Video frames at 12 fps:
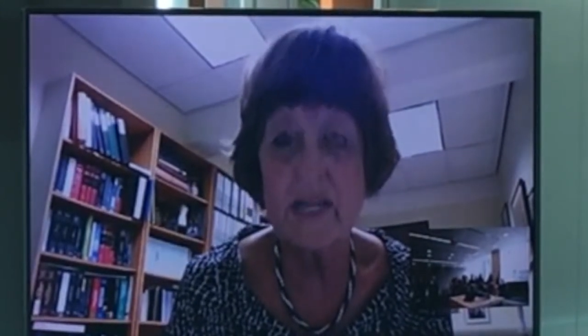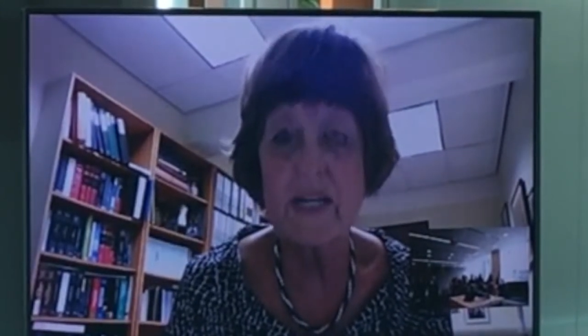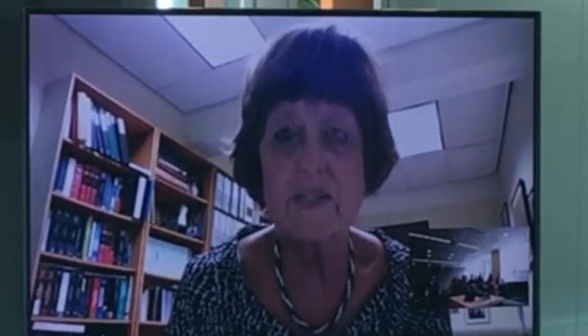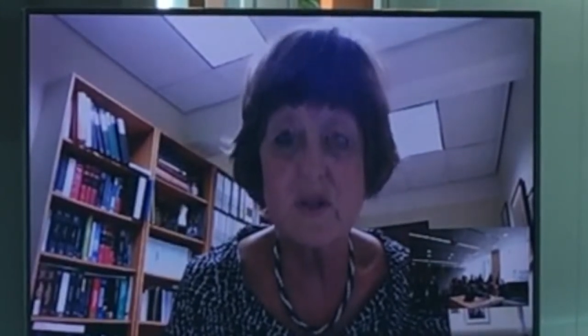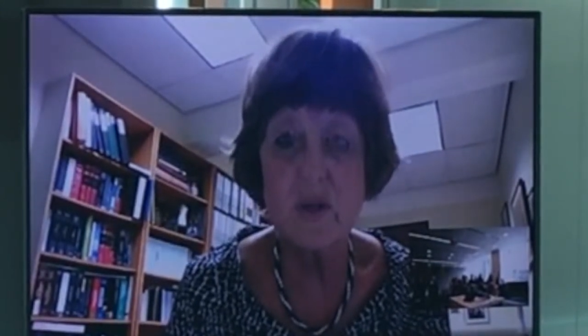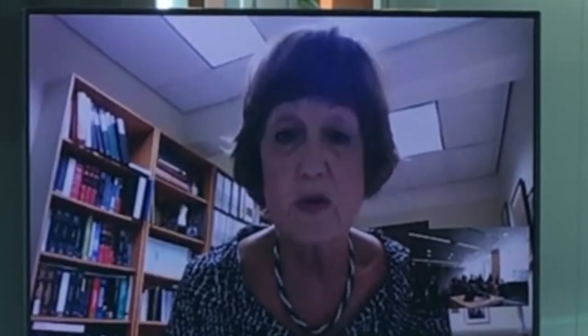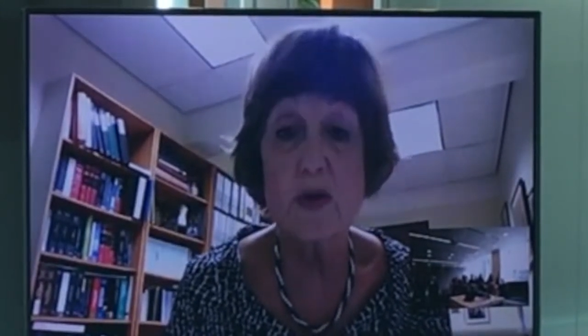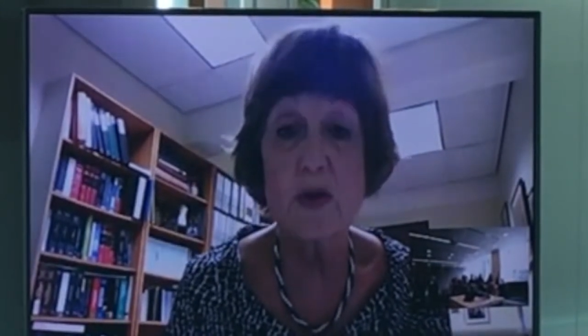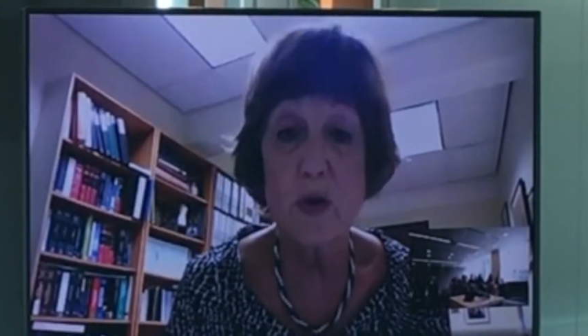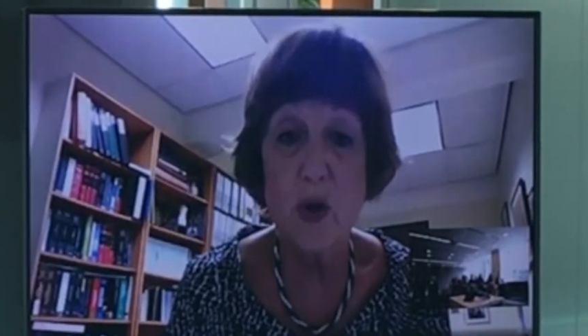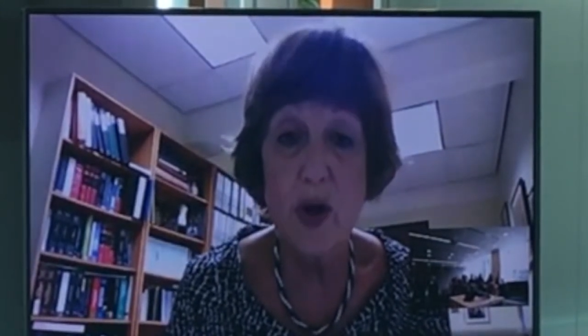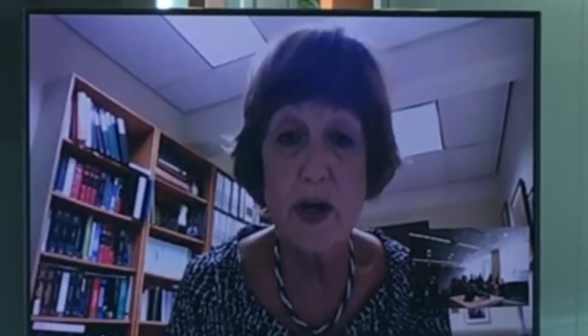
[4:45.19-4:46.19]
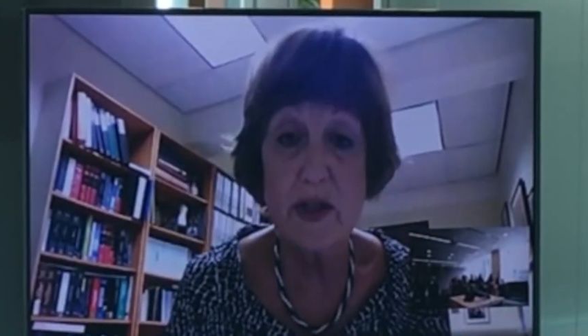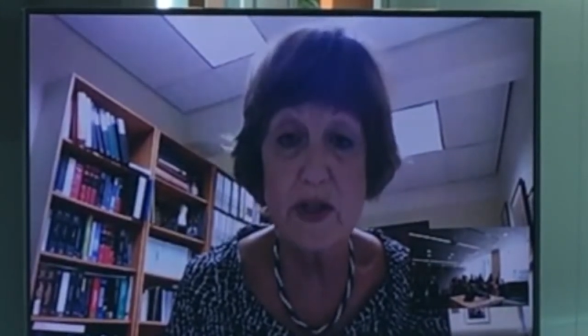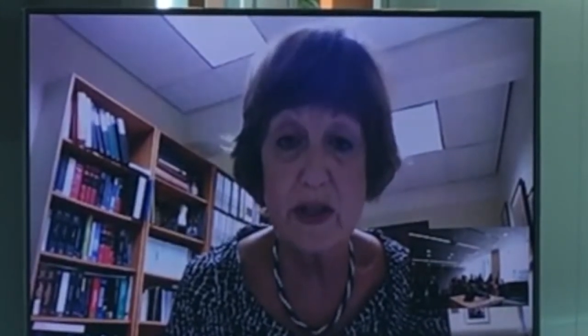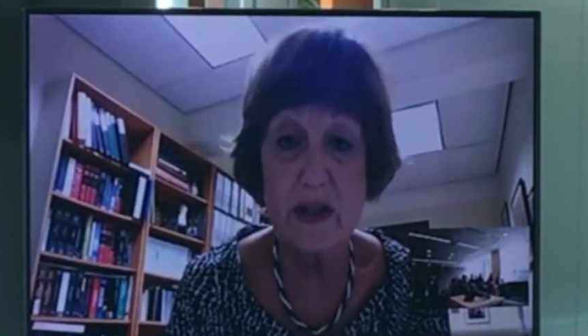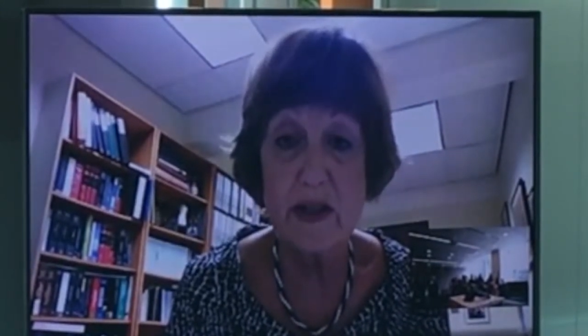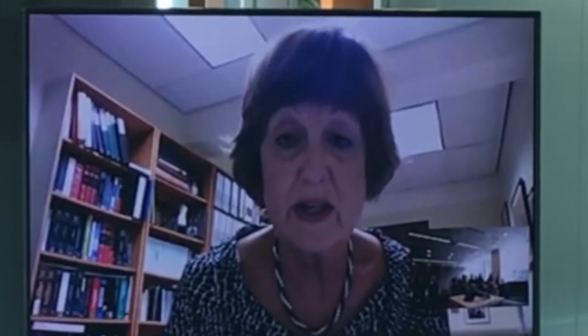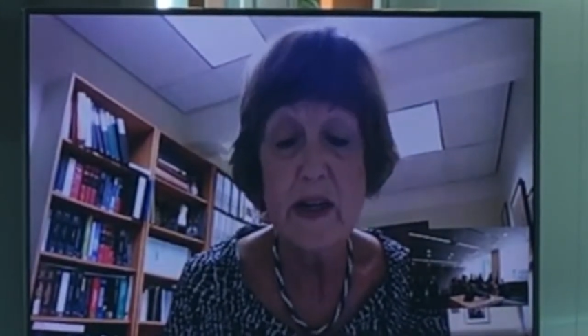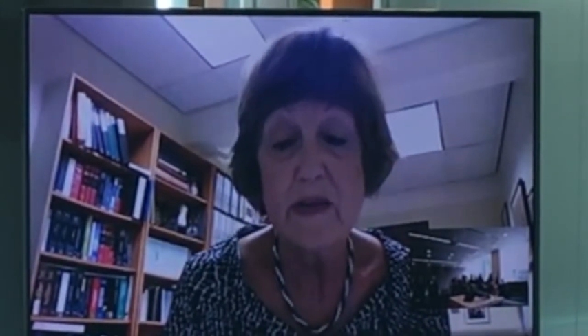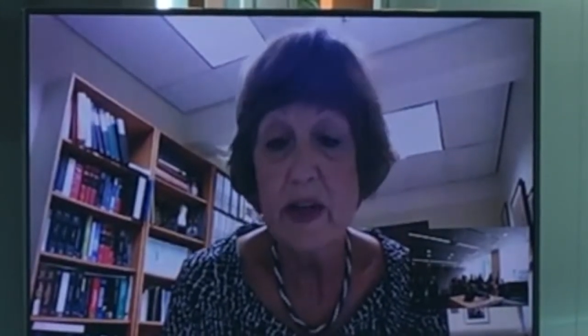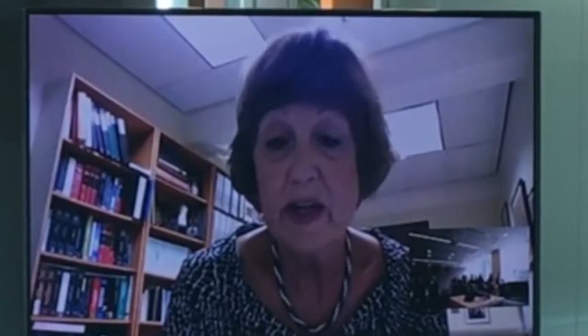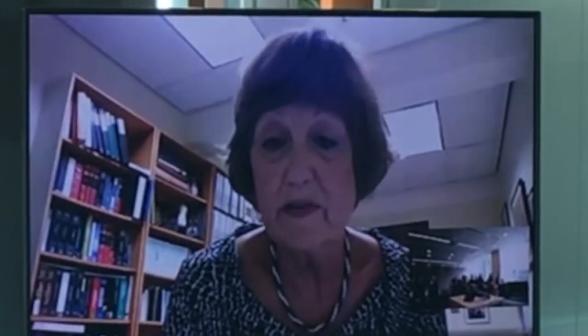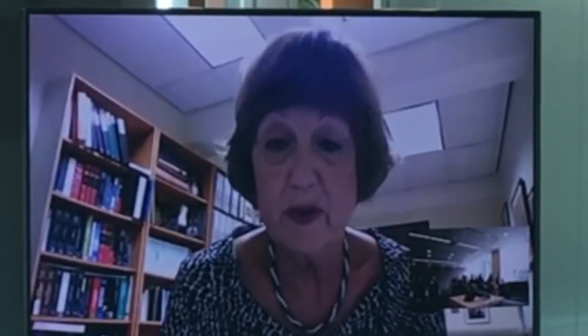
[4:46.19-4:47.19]
and it's those losses
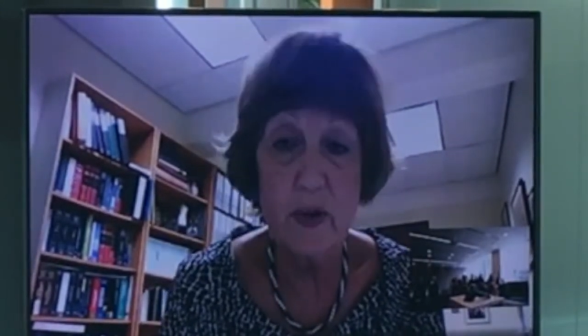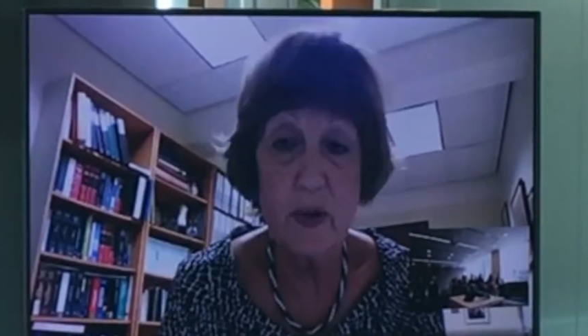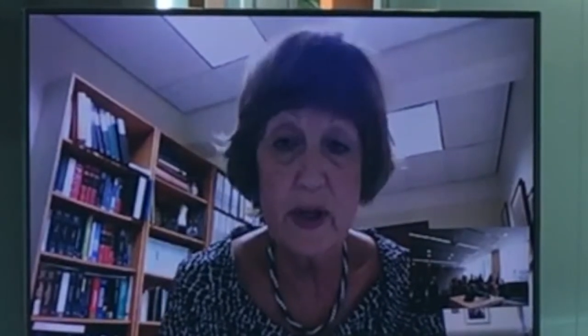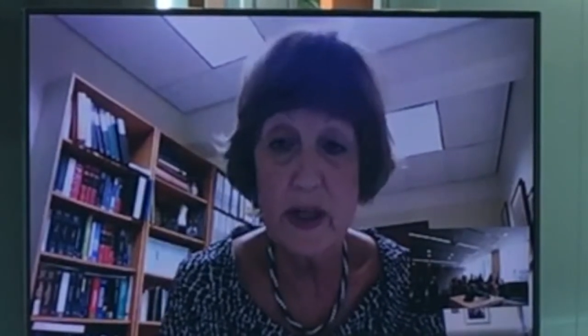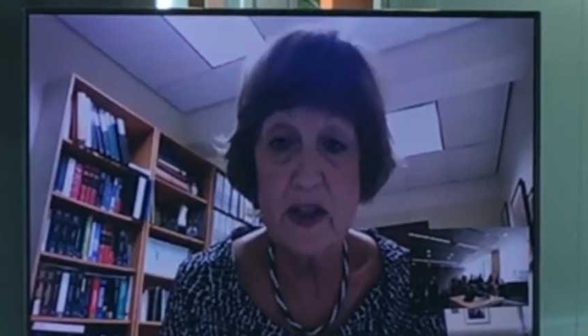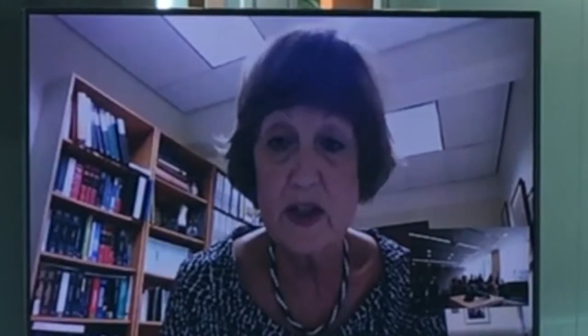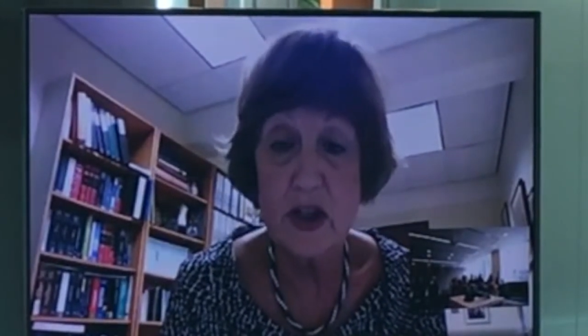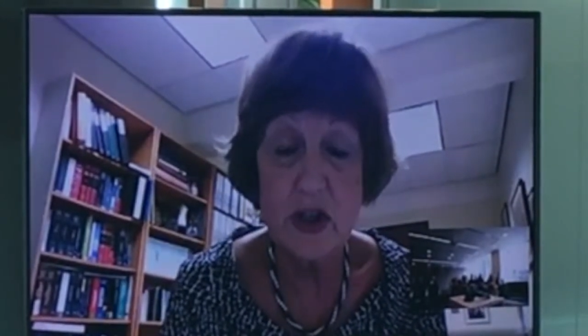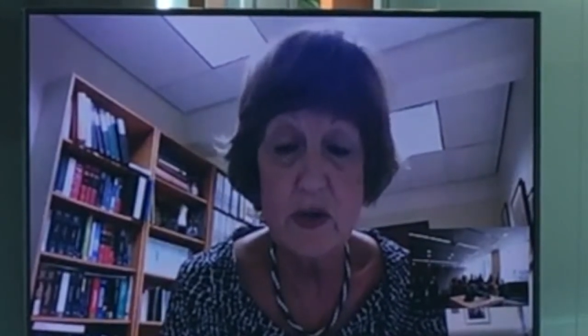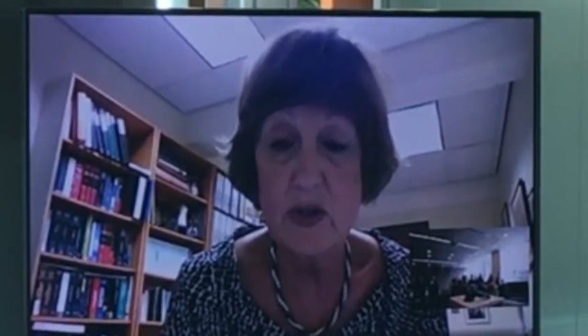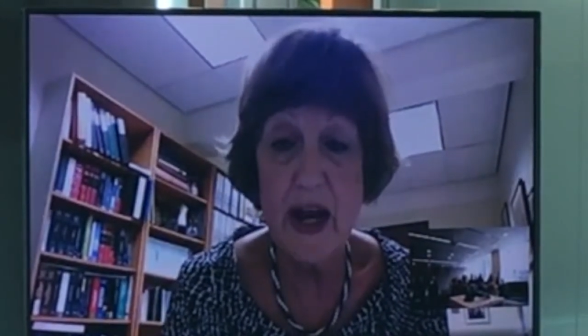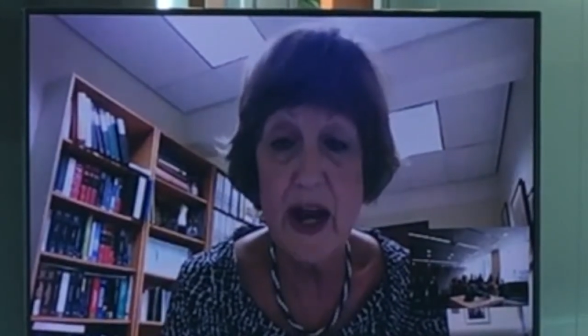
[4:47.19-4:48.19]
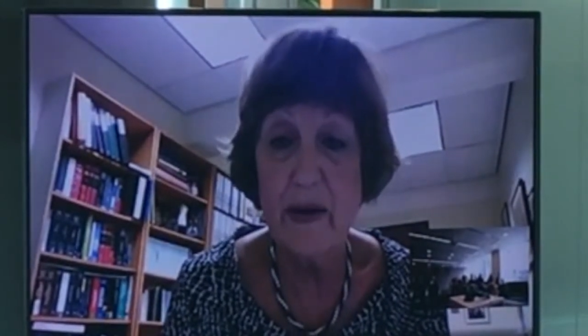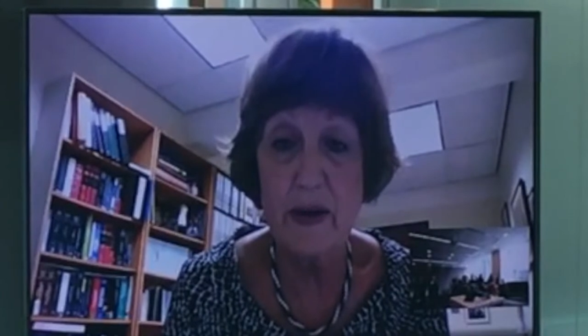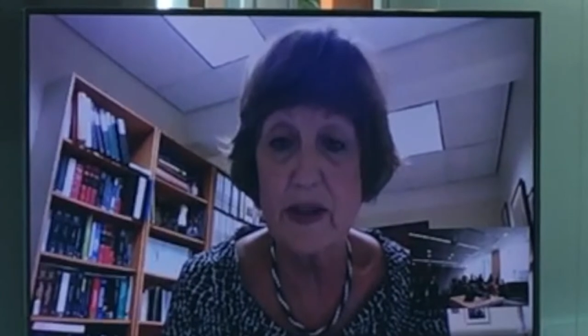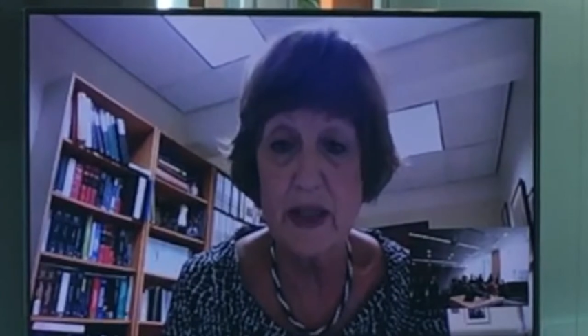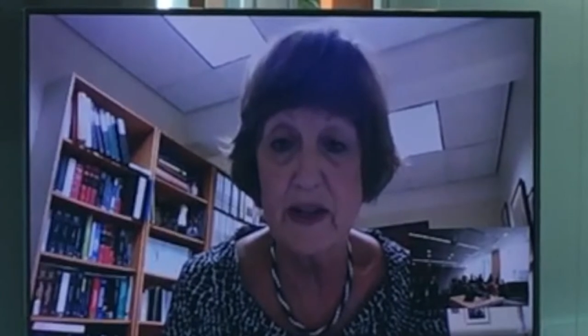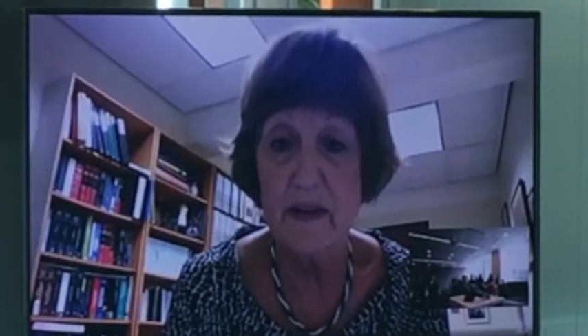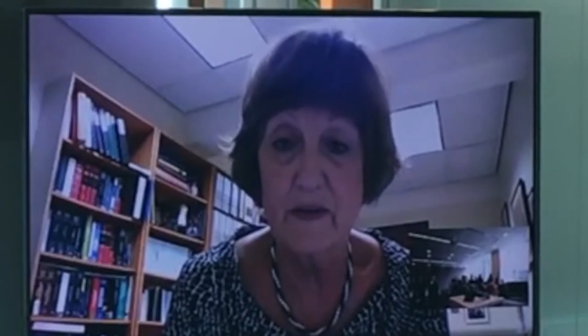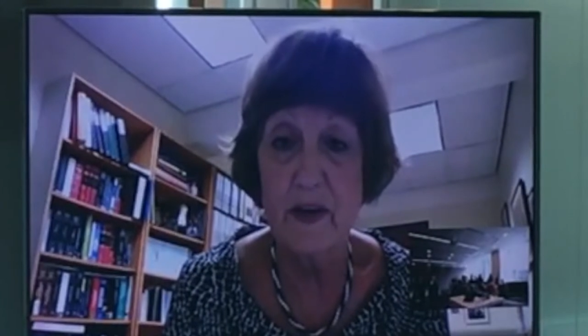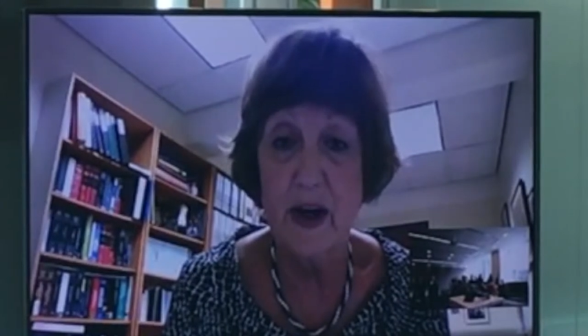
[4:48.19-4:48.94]
that have created this huge narrative